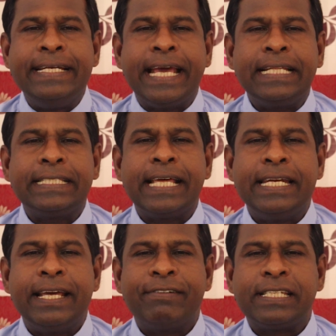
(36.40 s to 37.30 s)
Death
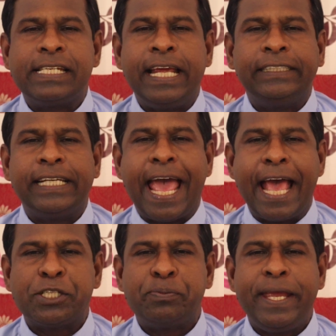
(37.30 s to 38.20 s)
and devastation
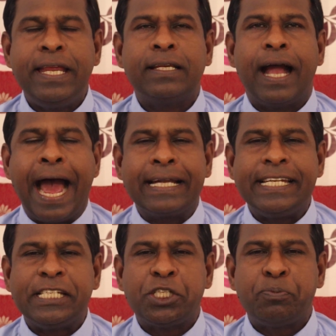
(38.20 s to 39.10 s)
has been
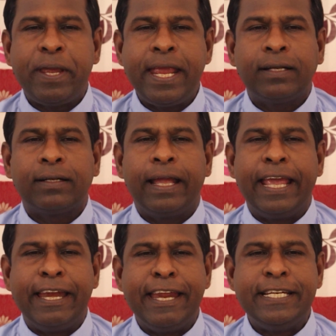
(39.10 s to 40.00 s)
at its peak
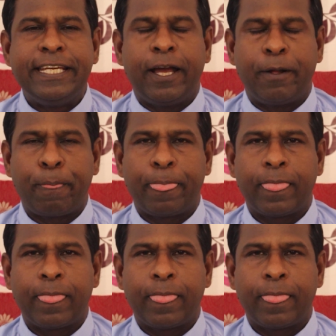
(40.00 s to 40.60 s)
in India.